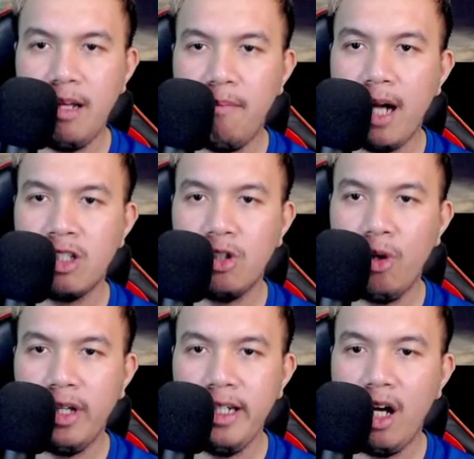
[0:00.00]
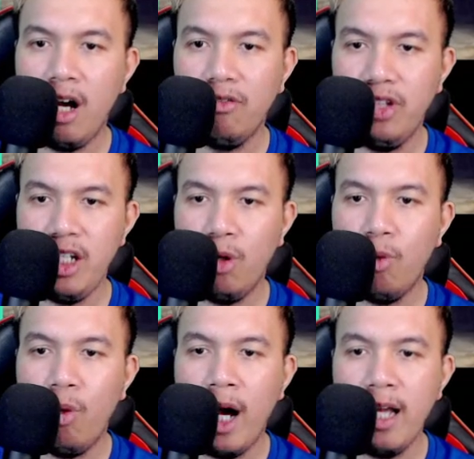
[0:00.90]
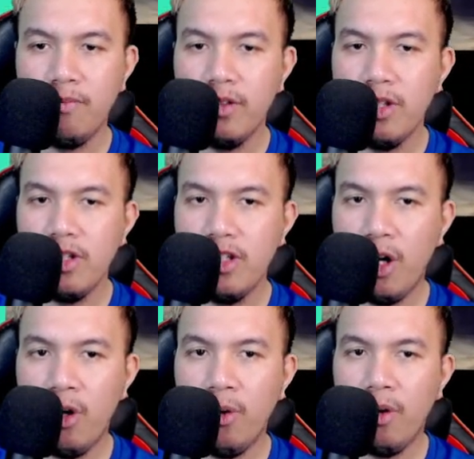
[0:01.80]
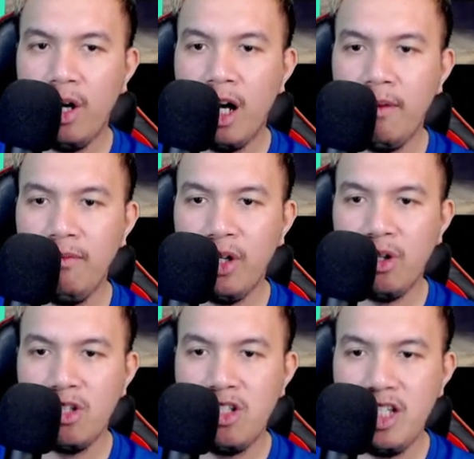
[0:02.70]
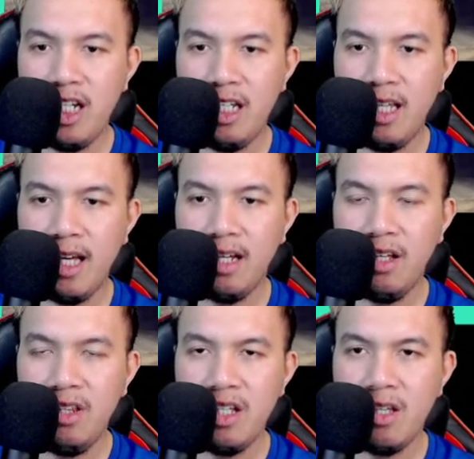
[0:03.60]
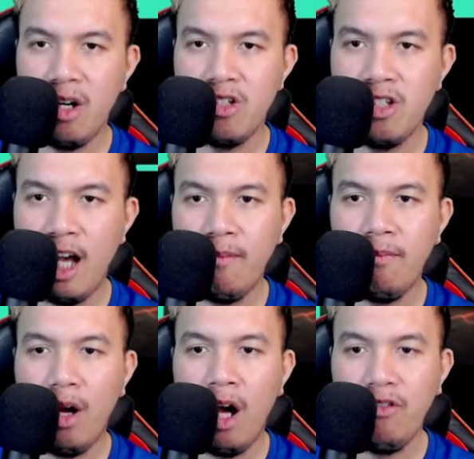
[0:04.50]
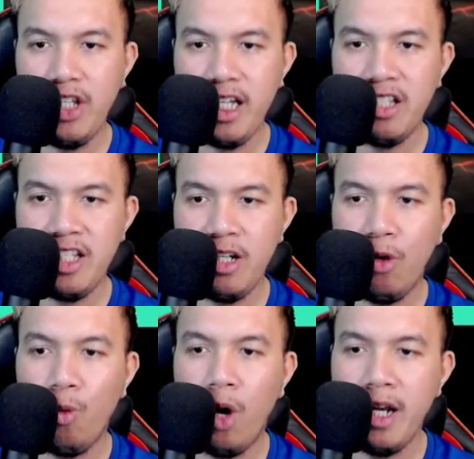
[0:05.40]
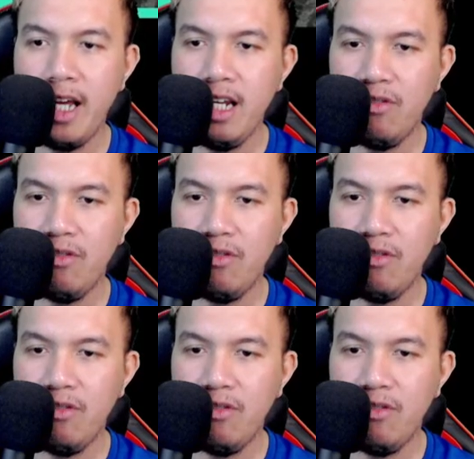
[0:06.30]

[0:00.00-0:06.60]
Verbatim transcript: backstory of T zero one. So, um, you could see that these are some of the T zero one N F